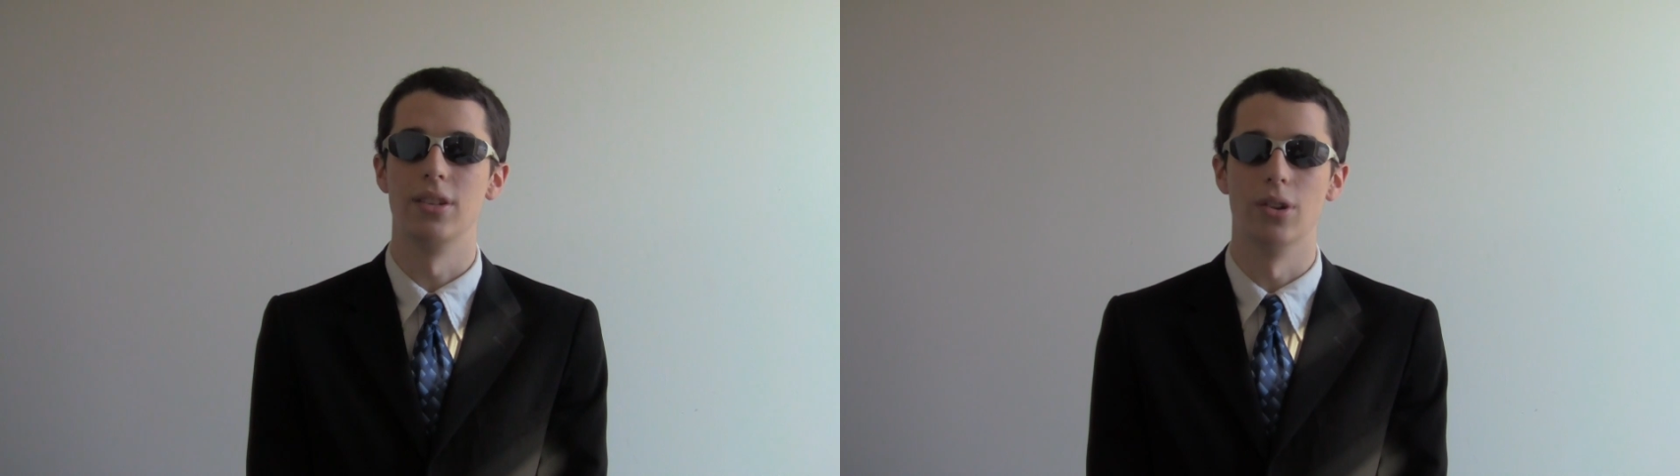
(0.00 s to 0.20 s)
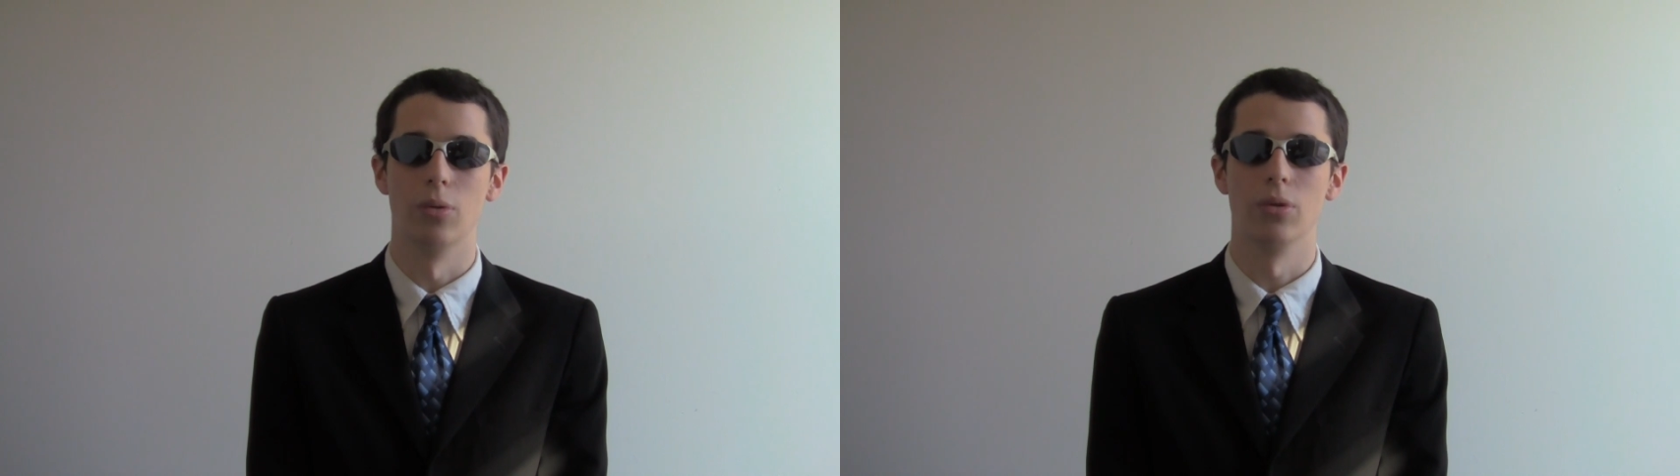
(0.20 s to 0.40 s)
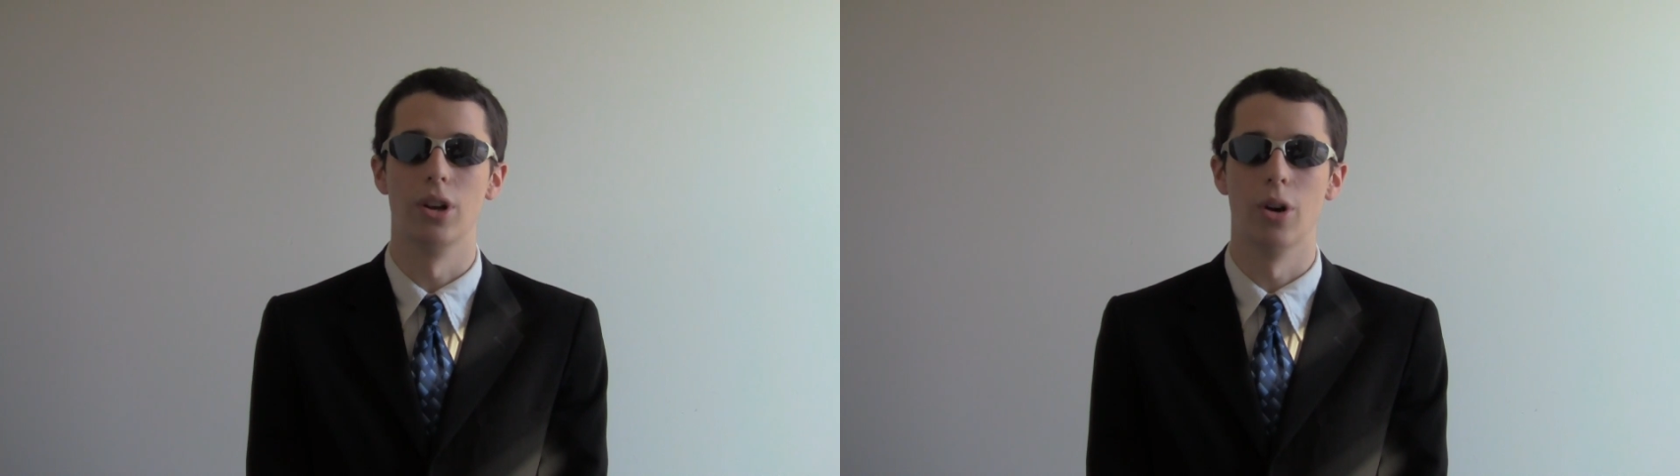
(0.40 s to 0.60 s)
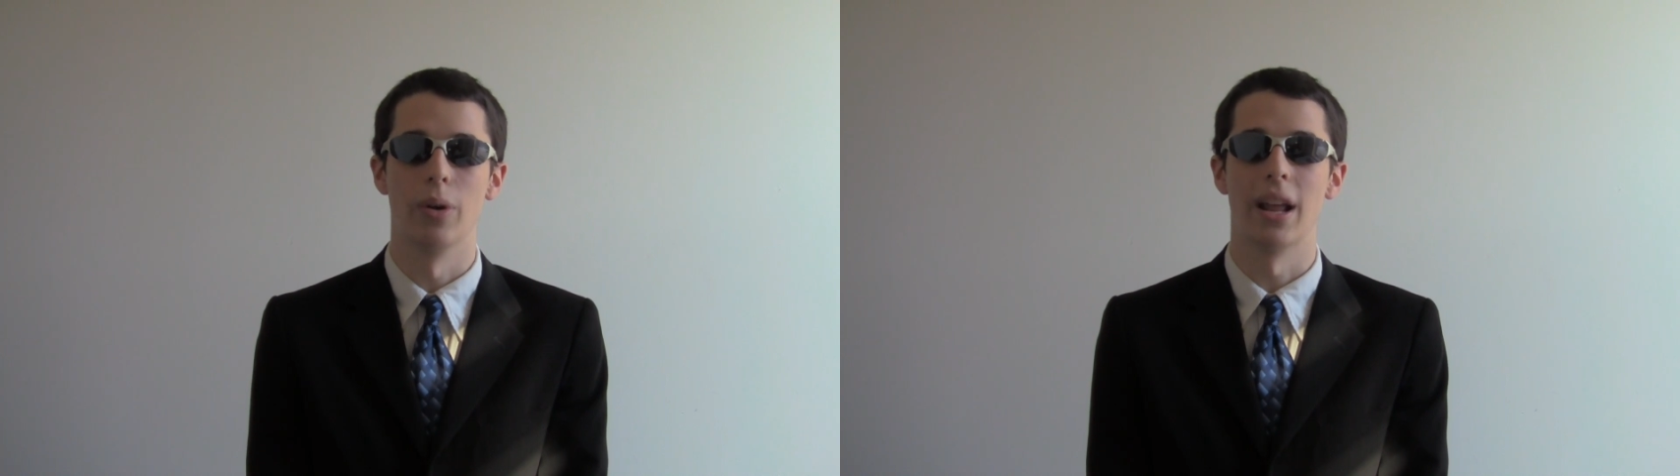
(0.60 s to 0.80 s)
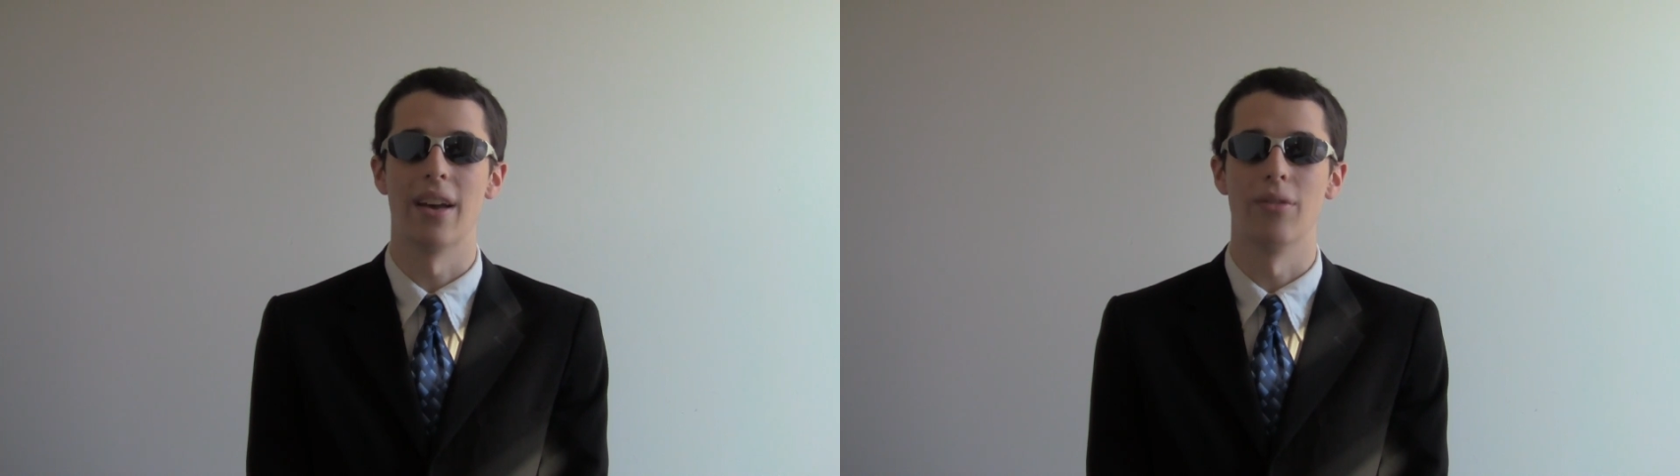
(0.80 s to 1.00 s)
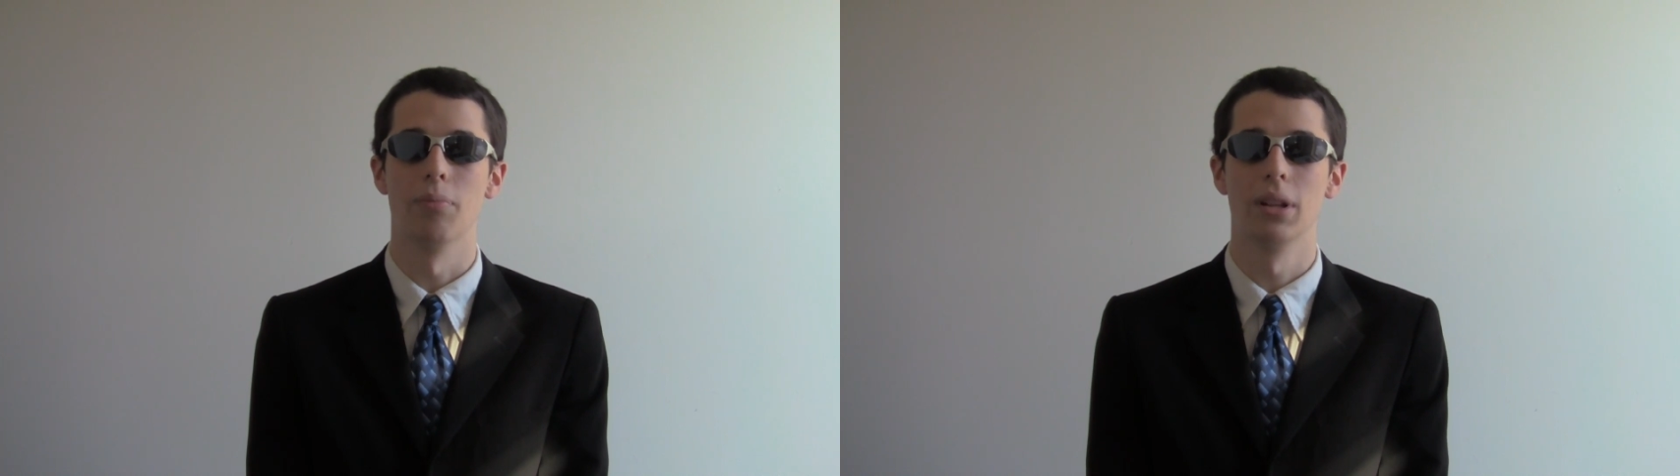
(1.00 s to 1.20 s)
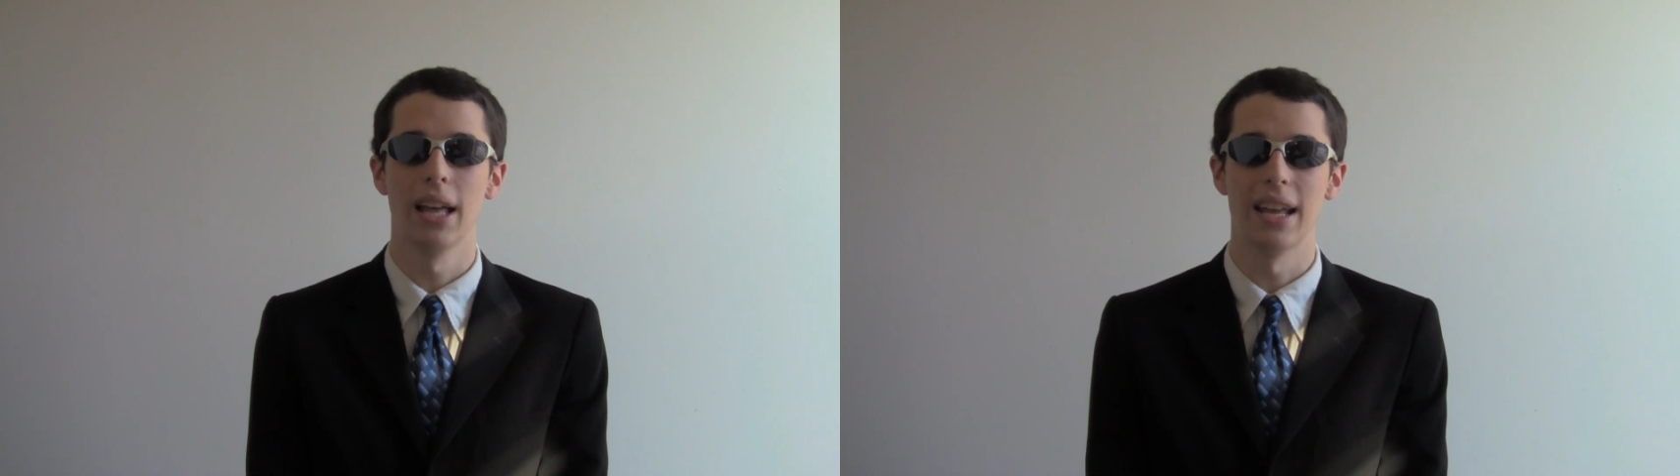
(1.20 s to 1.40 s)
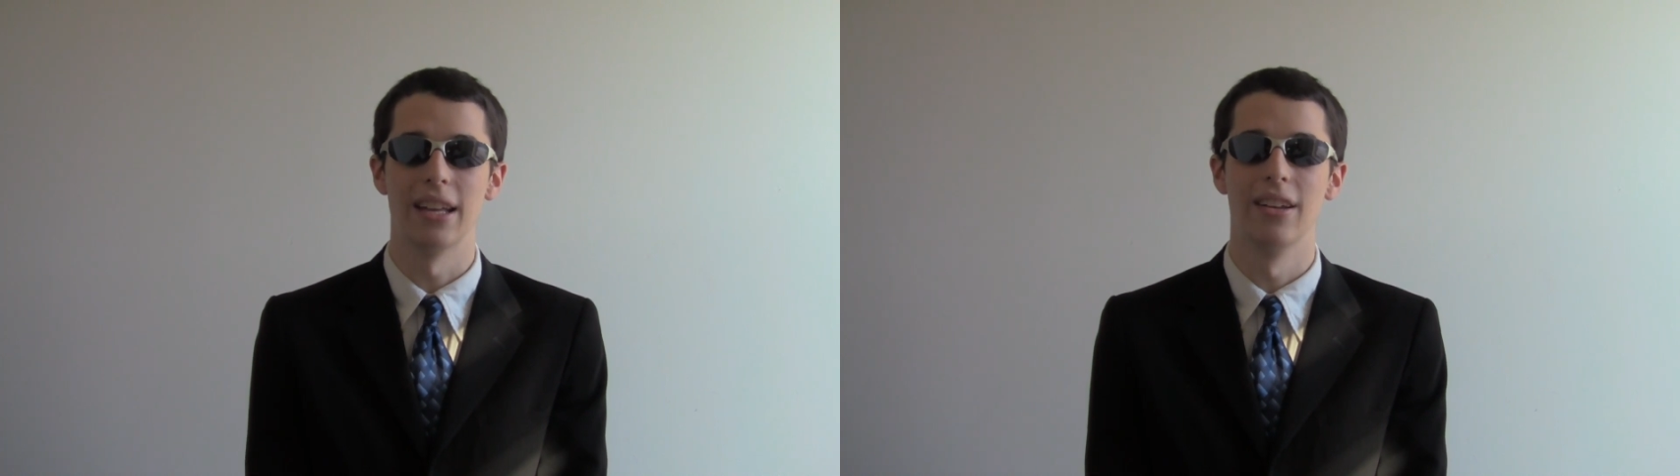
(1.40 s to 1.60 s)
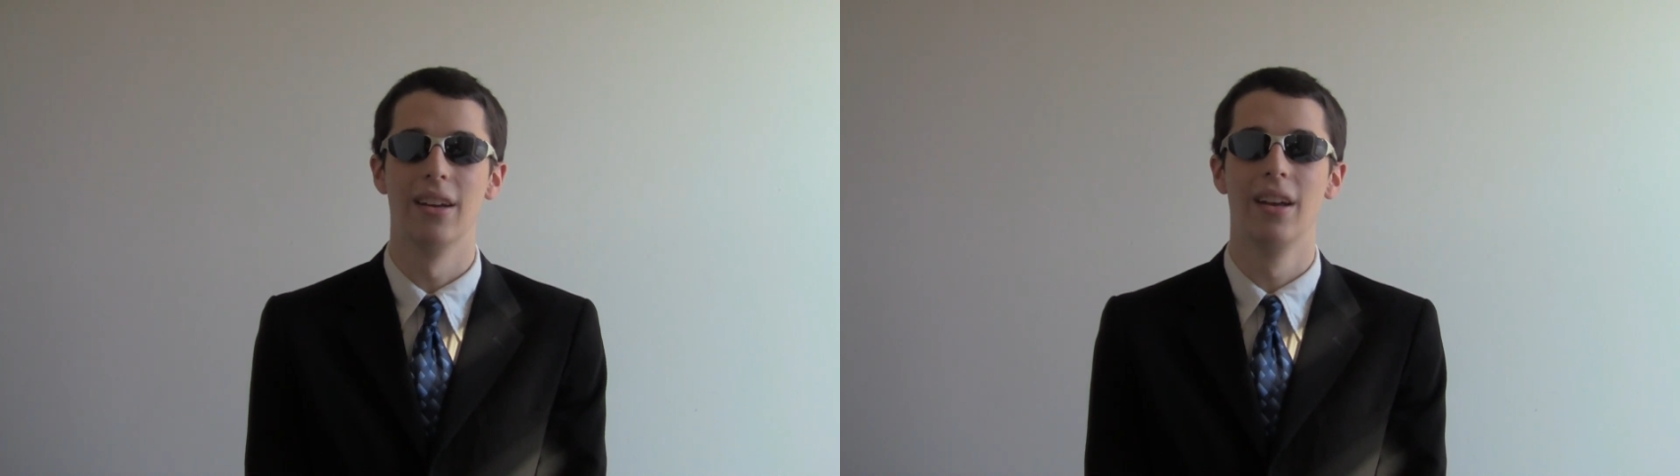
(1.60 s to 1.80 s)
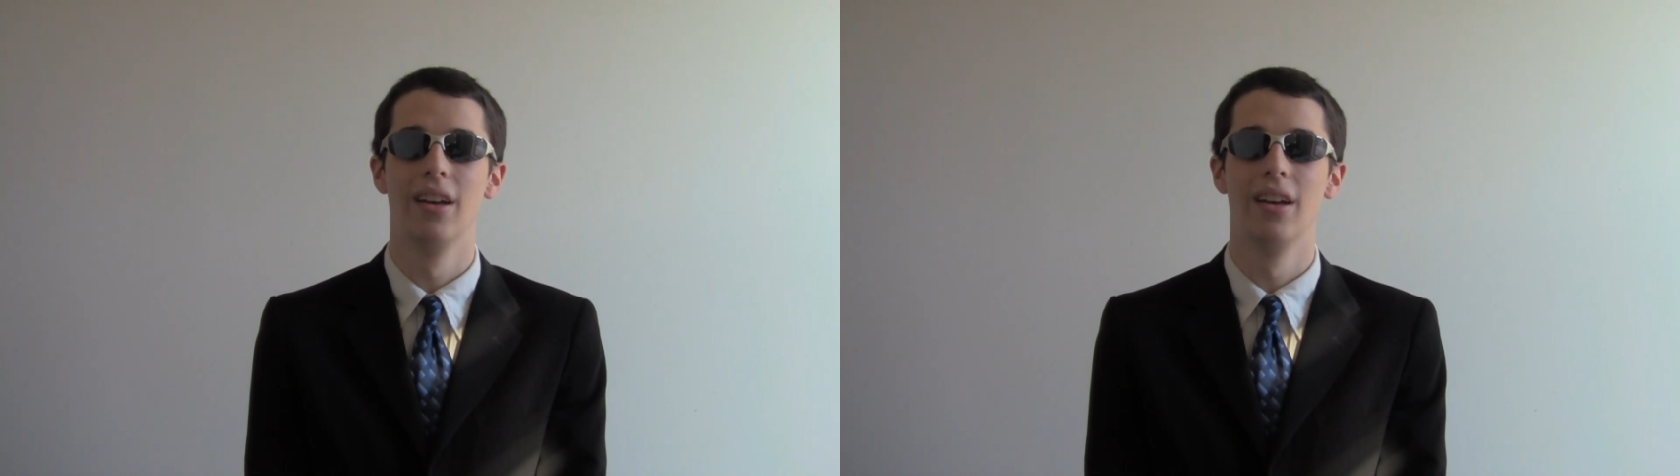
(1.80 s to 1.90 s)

don't know and haven't played.